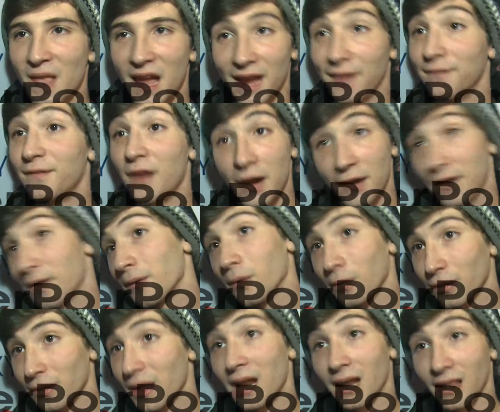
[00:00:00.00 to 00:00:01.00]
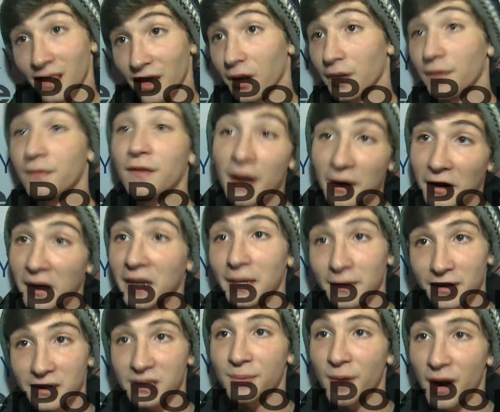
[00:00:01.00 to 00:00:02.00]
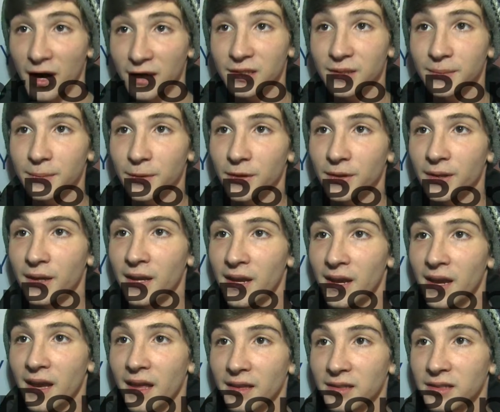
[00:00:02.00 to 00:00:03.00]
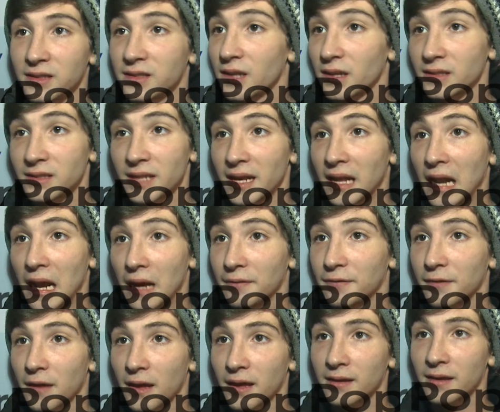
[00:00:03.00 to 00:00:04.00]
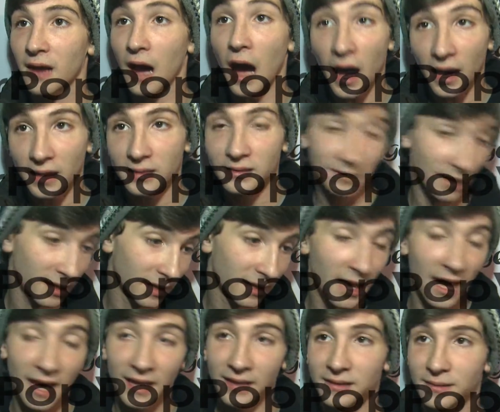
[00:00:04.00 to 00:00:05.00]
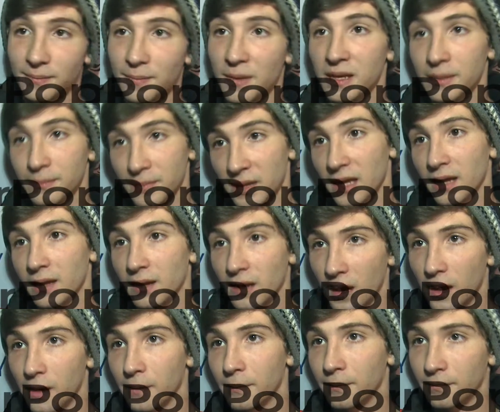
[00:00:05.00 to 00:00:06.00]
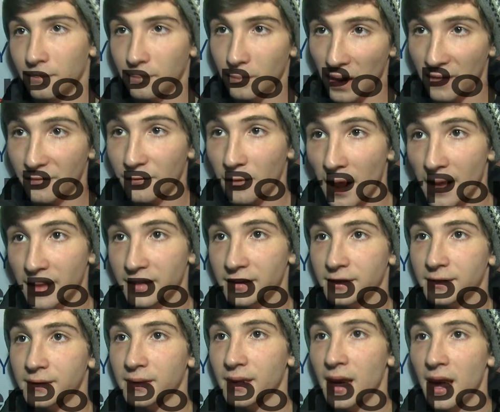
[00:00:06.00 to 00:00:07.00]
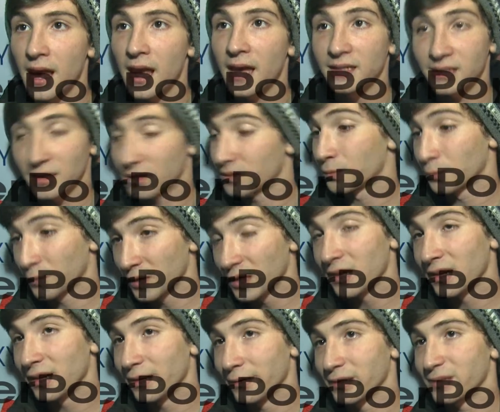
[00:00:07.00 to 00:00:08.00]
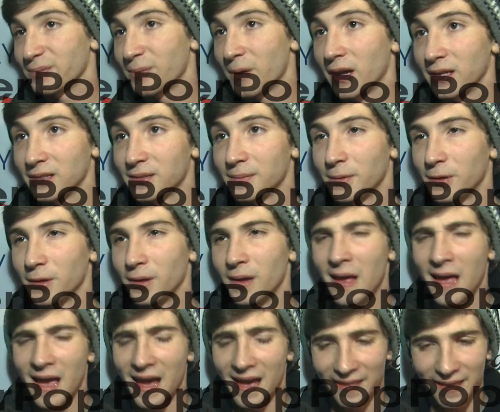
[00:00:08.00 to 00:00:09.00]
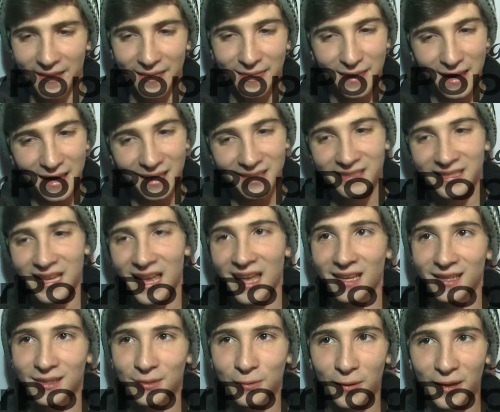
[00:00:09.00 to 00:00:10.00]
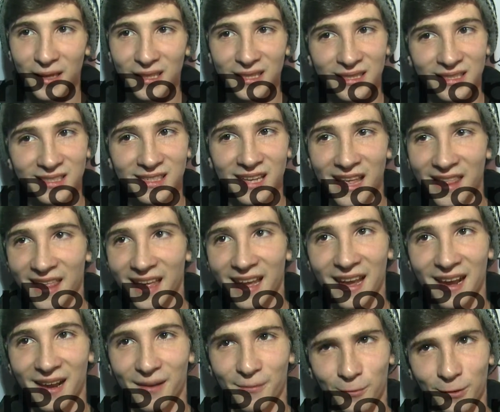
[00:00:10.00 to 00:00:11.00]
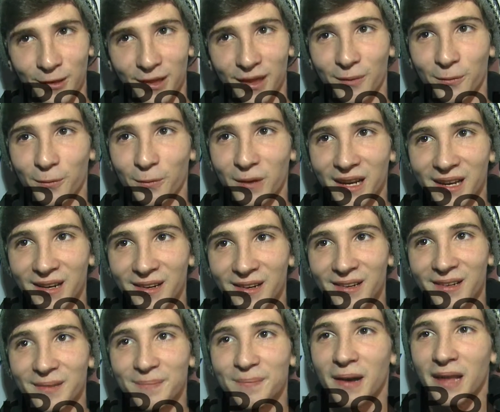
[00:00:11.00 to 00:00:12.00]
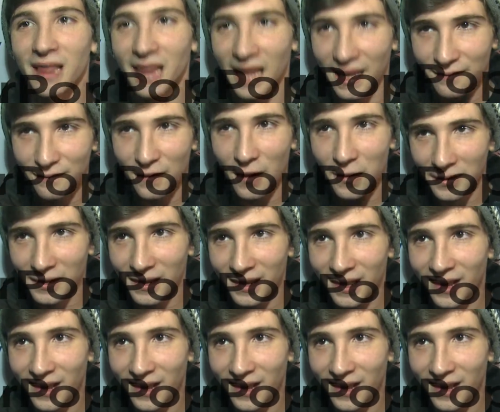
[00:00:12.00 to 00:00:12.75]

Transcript: very old, not a little, very irresponsible. And then she starts hanging out with like us, like kids, me, me and um, my friends. And she gets really irresponsible, and then things take a twist, and they get really weird, but like very